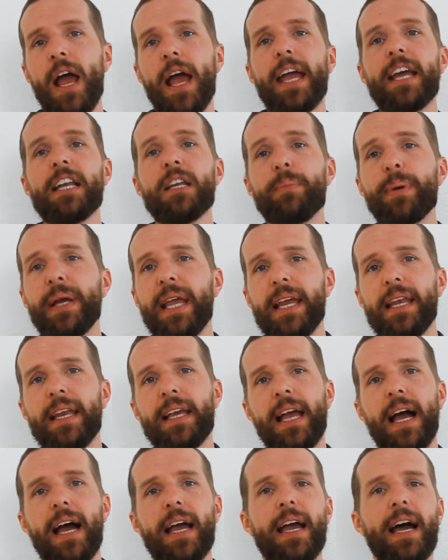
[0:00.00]
In the
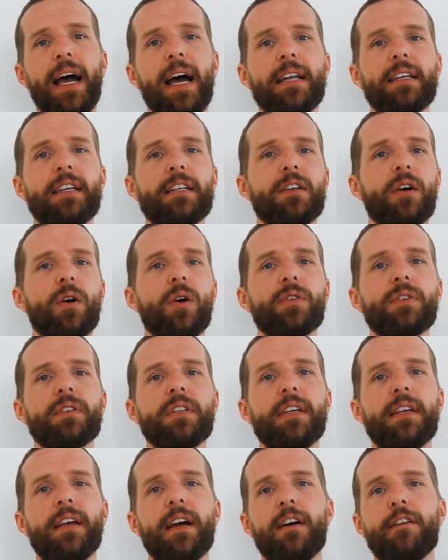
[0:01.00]
beginning, I had it on
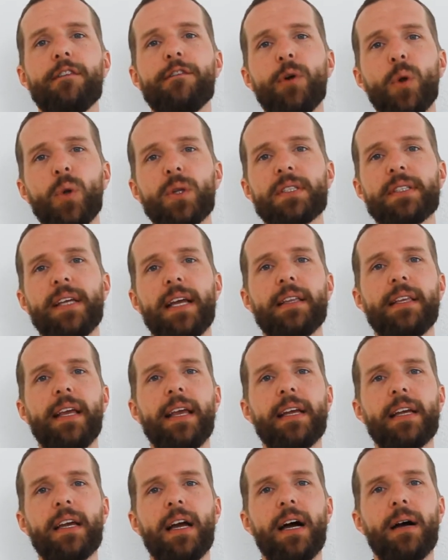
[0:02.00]
the full
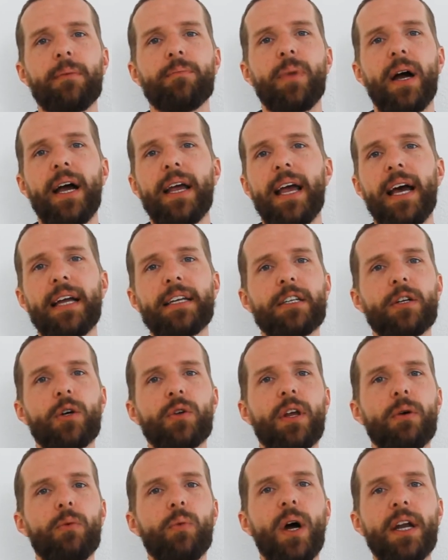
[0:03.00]
setting. I had it on
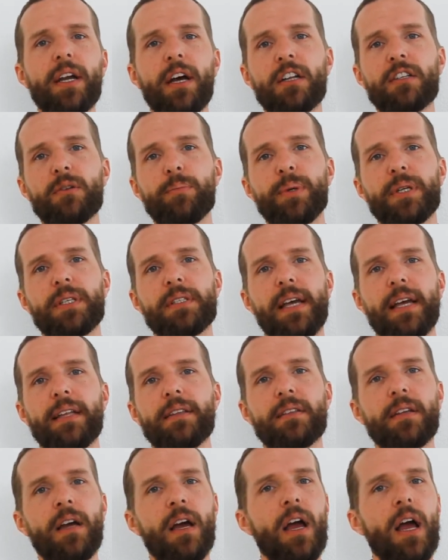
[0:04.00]

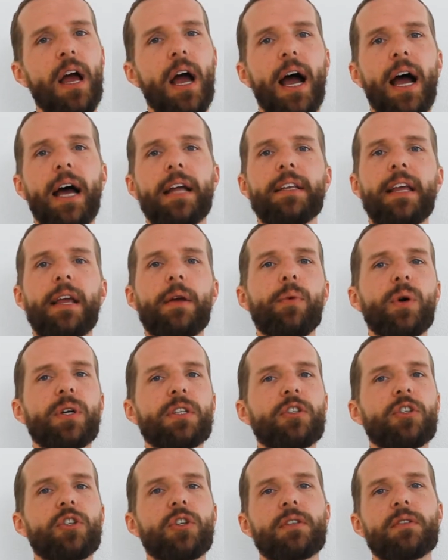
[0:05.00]
100%, and it
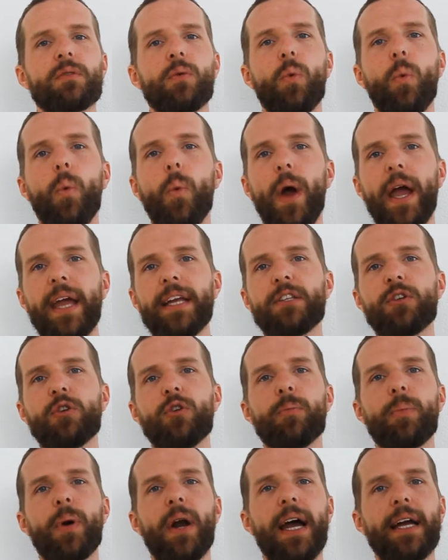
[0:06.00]
was just way
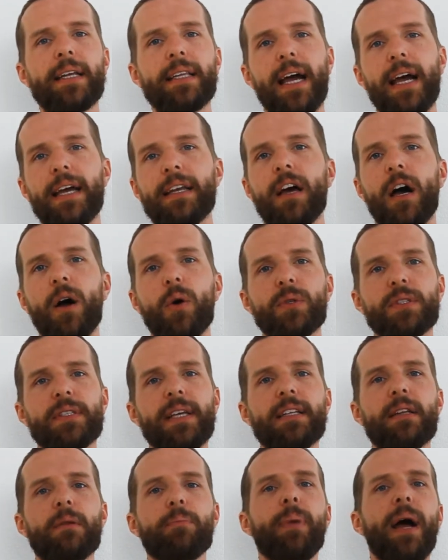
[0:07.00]
too bright. I now
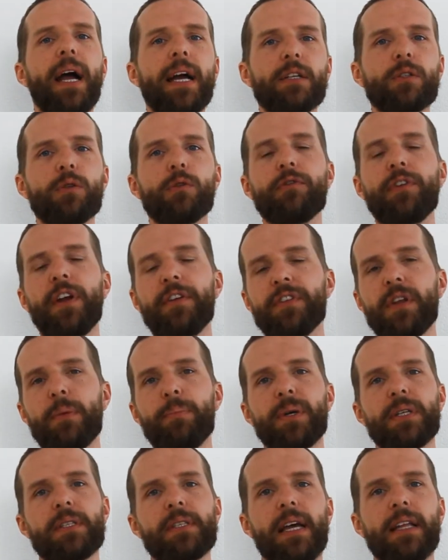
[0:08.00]
set it back to
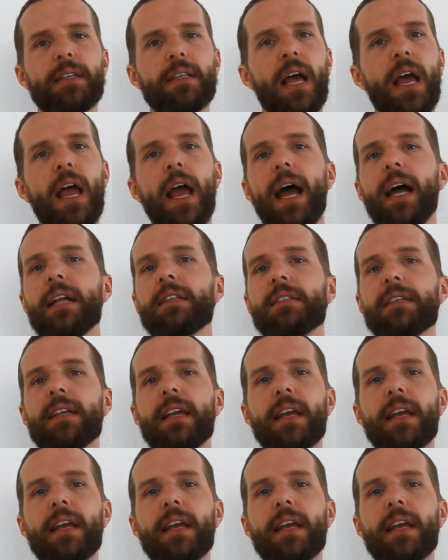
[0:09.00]
50%, and